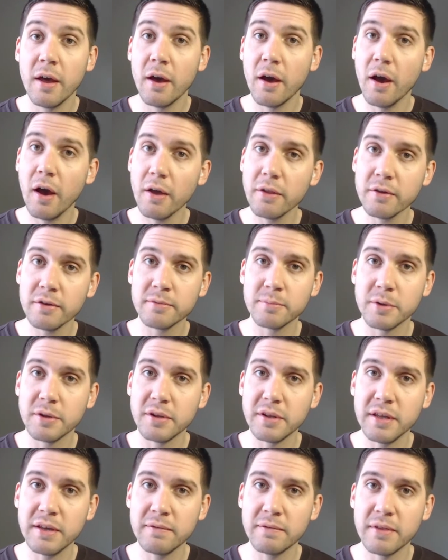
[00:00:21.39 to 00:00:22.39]
Others
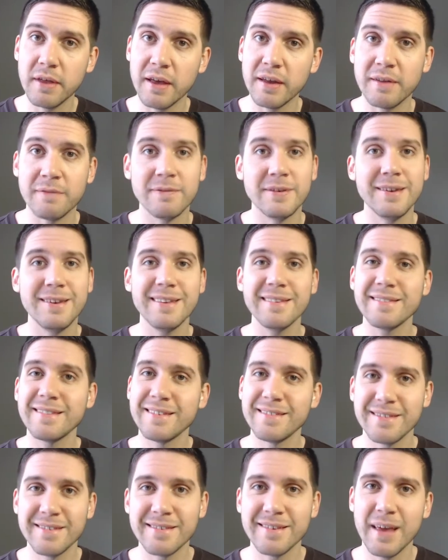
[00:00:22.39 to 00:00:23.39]
believe that if
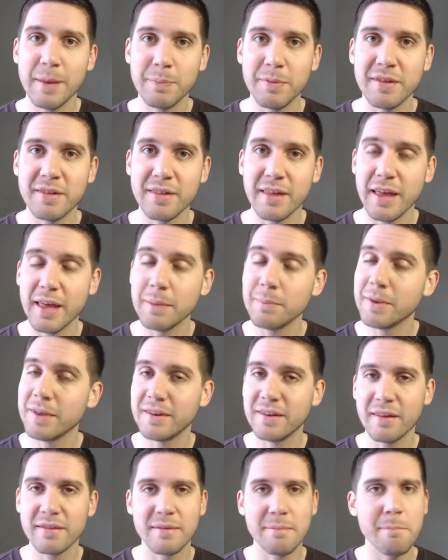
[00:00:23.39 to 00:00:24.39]
distance is kept the same, it
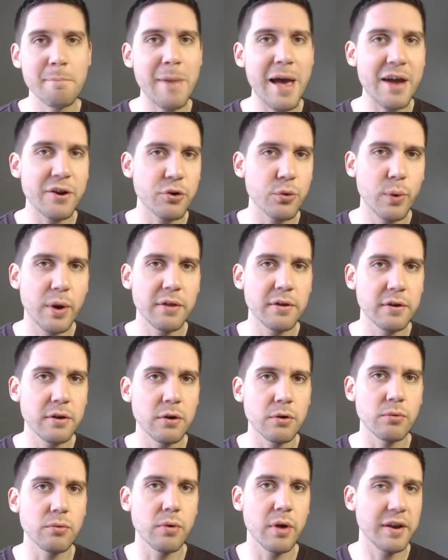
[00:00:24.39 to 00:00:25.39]
doesn't matter whether you're
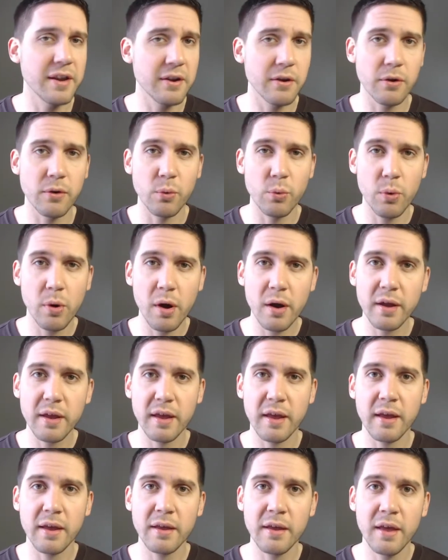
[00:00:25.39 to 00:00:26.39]
running or
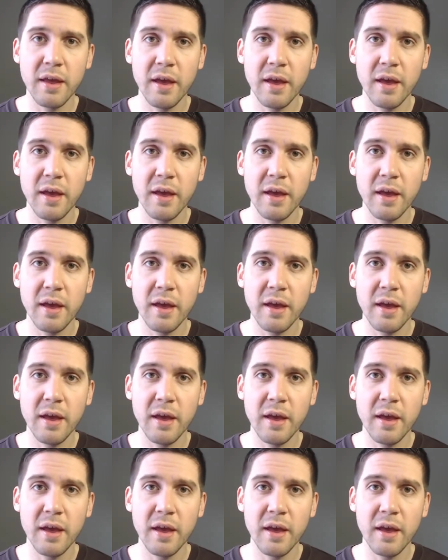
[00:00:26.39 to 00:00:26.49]
walking,